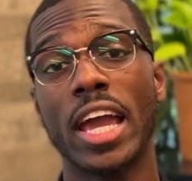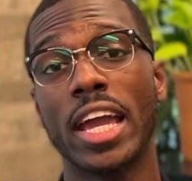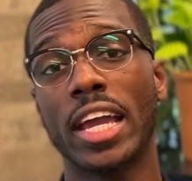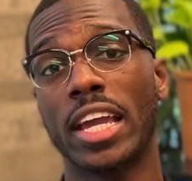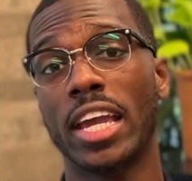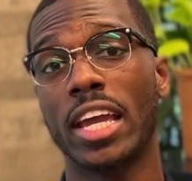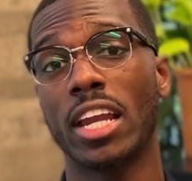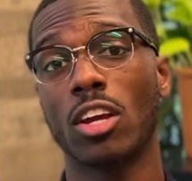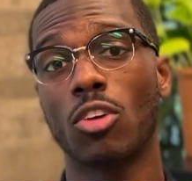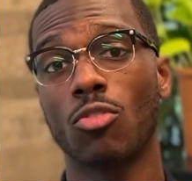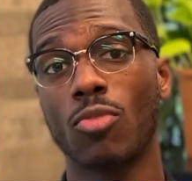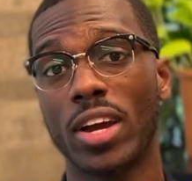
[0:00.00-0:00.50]
and
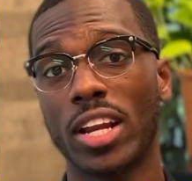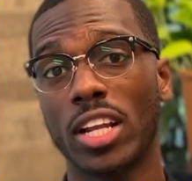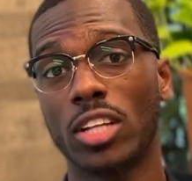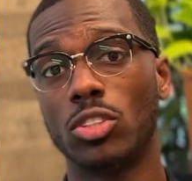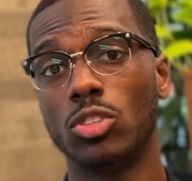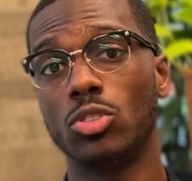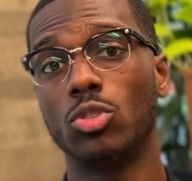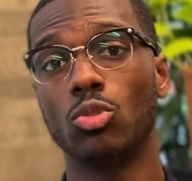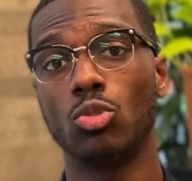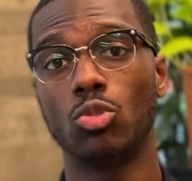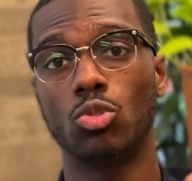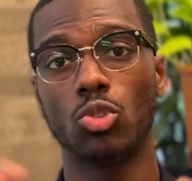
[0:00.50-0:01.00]
getting ready
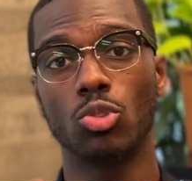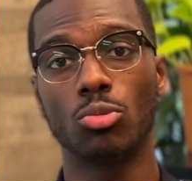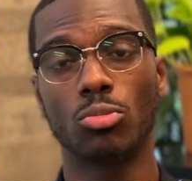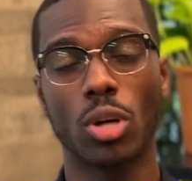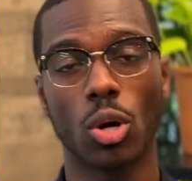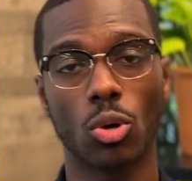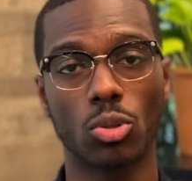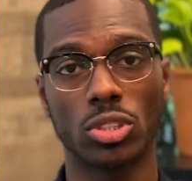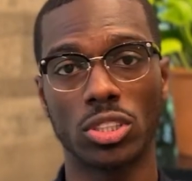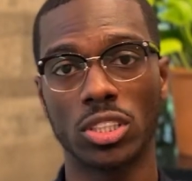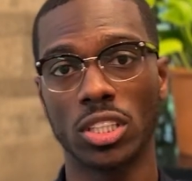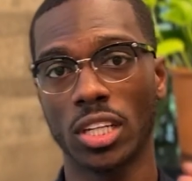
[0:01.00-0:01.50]
to do group
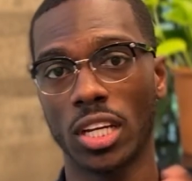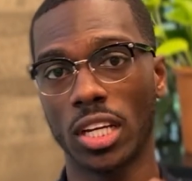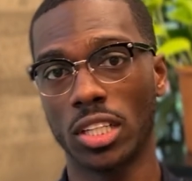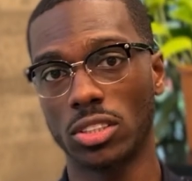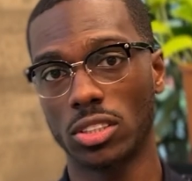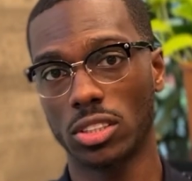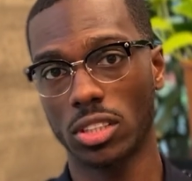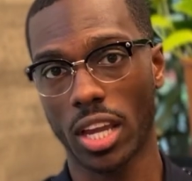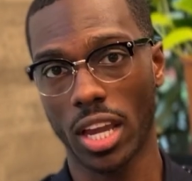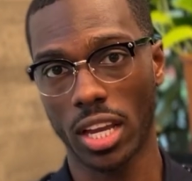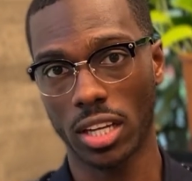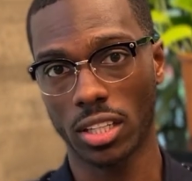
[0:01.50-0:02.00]
coaching and
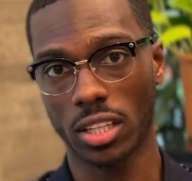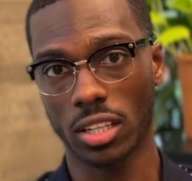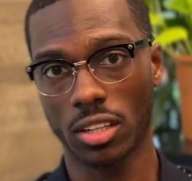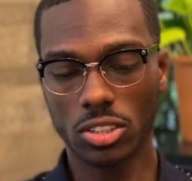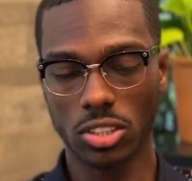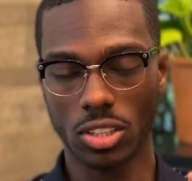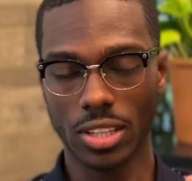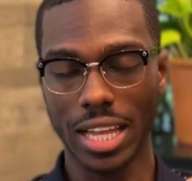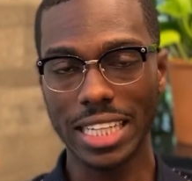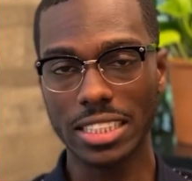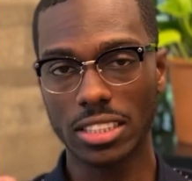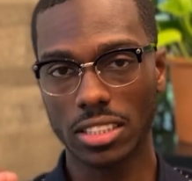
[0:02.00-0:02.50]
scale.
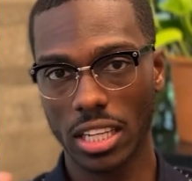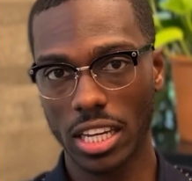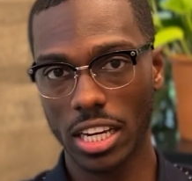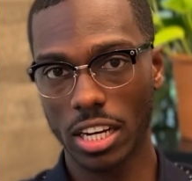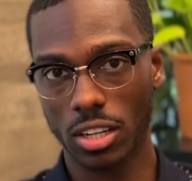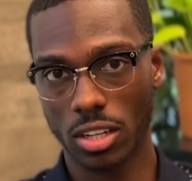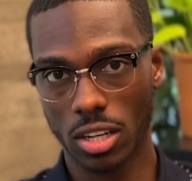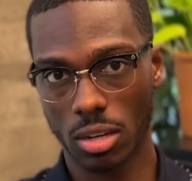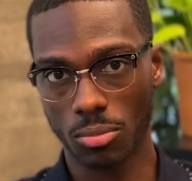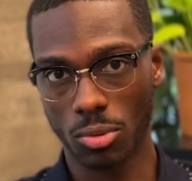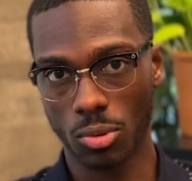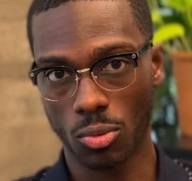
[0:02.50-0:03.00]
So that's
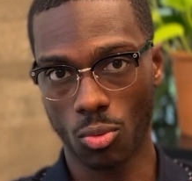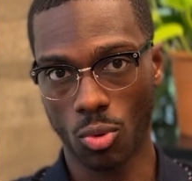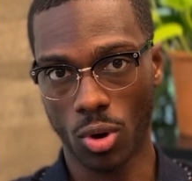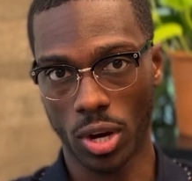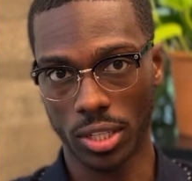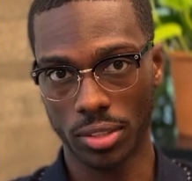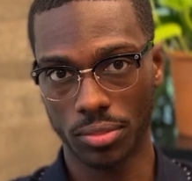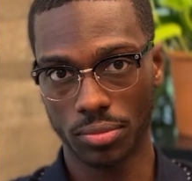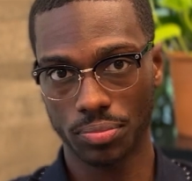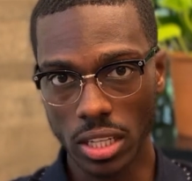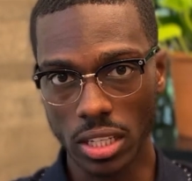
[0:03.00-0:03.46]
layer number 1.